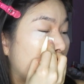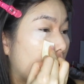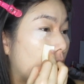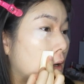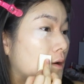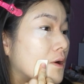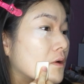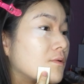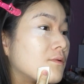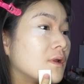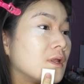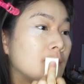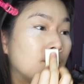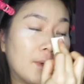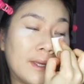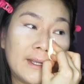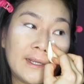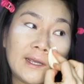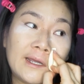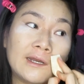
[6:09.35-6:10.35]
I don't really
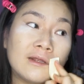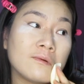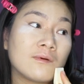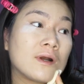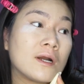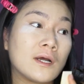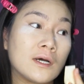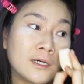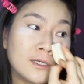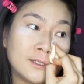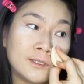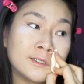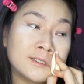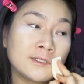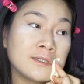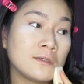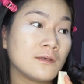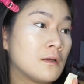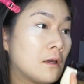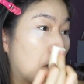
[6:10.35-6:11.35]
bake anywhere
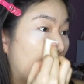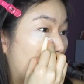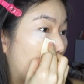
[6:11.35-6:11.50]
else.